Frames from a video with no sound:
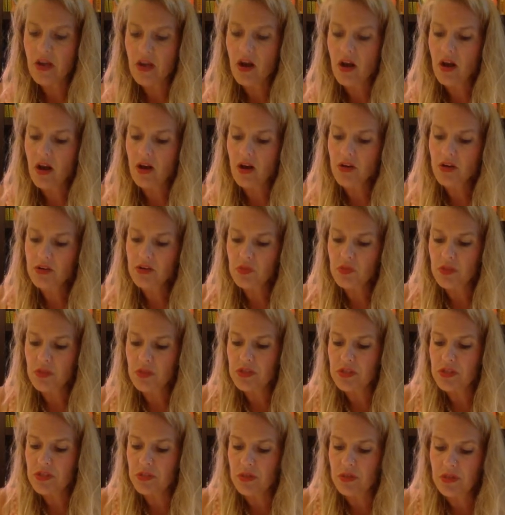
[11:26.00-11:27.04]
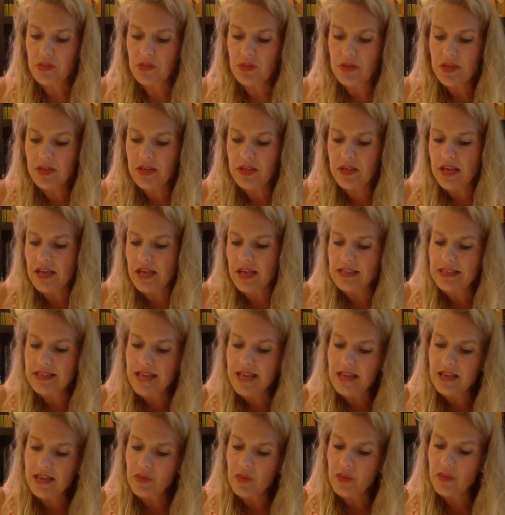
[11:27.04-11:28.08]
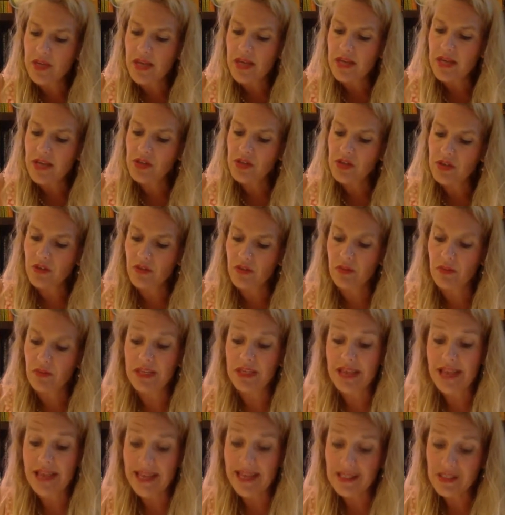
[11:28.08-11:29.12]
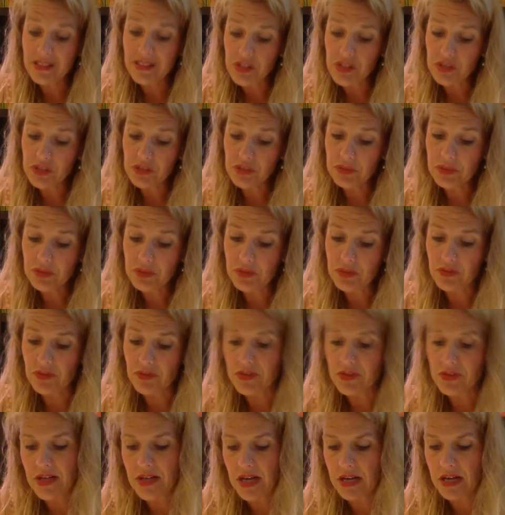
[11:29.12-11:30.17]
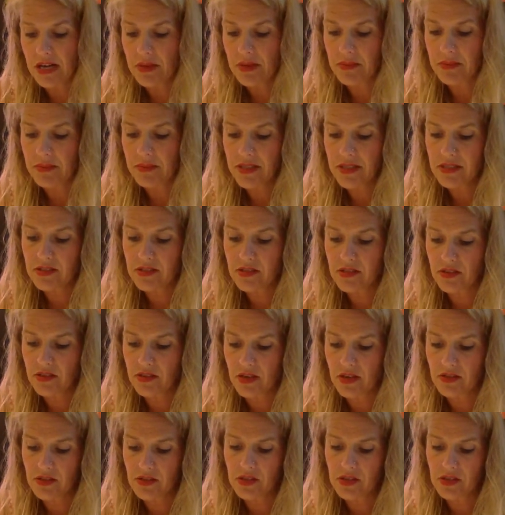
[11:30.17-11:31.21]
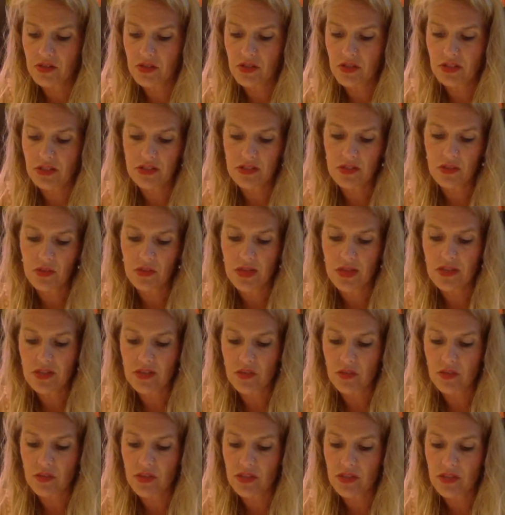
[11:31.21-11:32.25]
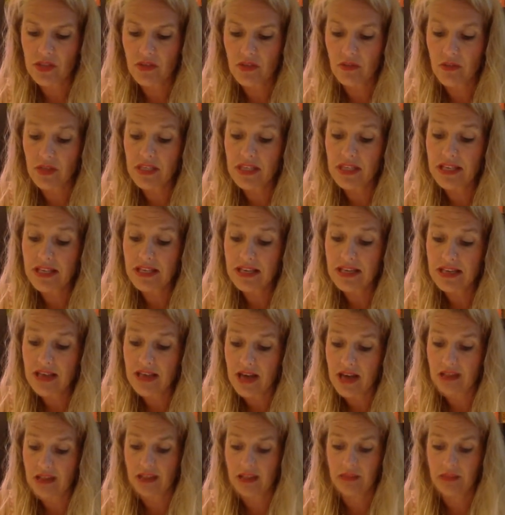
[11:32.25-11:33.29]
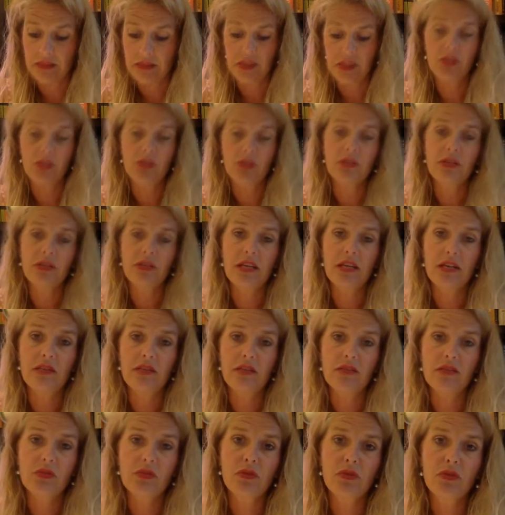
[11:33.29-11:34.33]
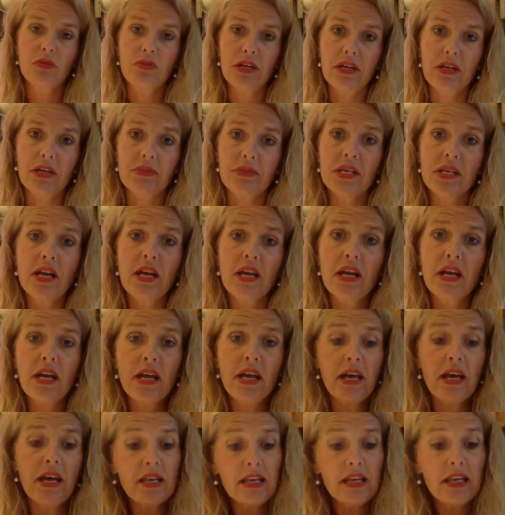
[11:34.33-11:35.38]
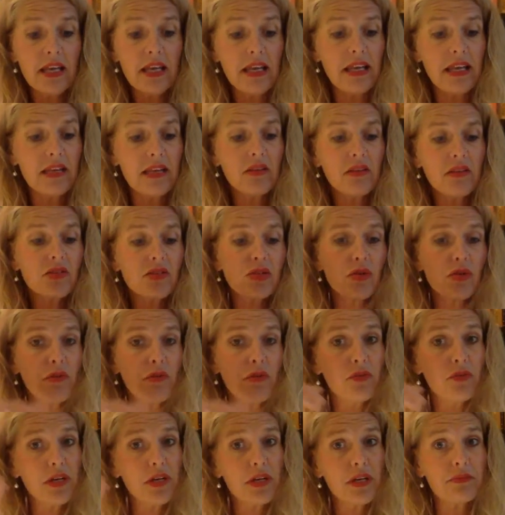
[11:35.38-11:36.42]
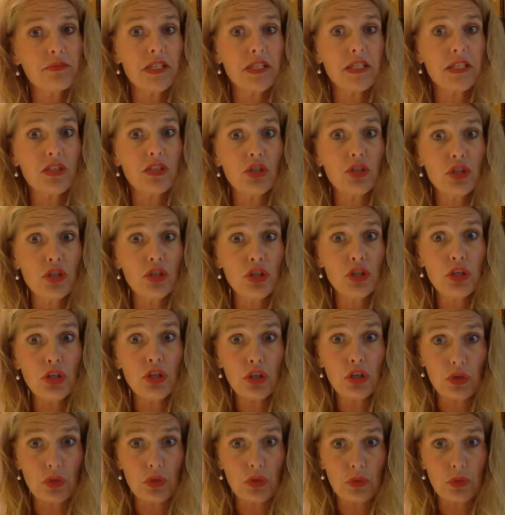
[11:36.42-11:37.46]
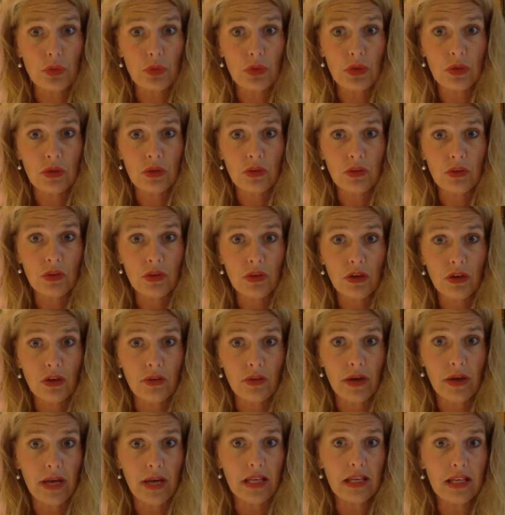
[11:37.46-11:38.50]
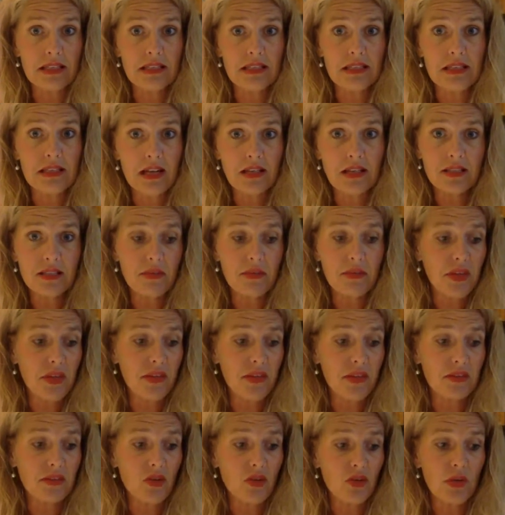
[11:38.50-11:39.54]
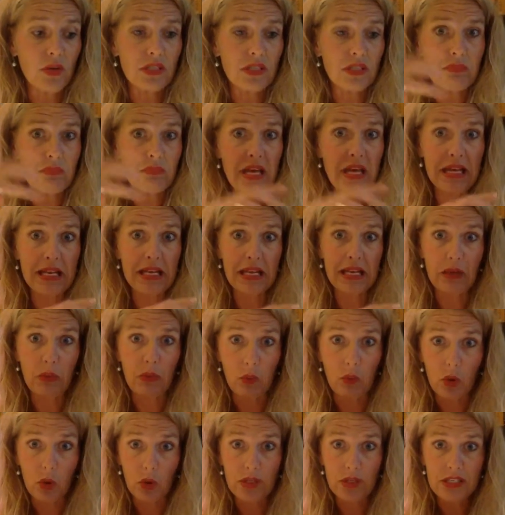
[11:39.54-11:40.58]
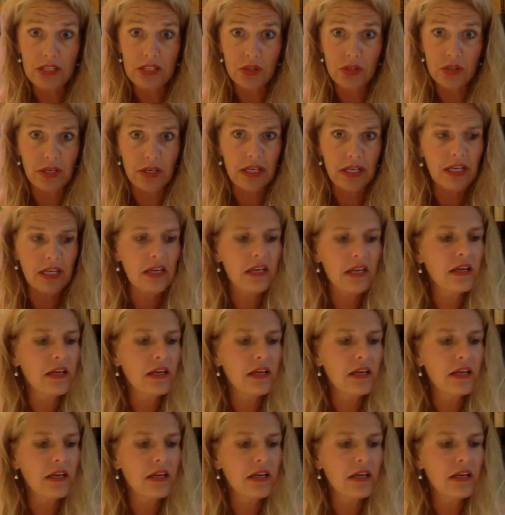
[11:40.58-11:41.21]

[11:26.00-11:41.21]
Articles 1, 2, and 3 indicate exactly what national government can do. The first 9 amendments to the Constitution list the ways to which the government cannot limit certain individual freedoms. And again, individual freedoms is new. All right. It's not something that's always been in world history.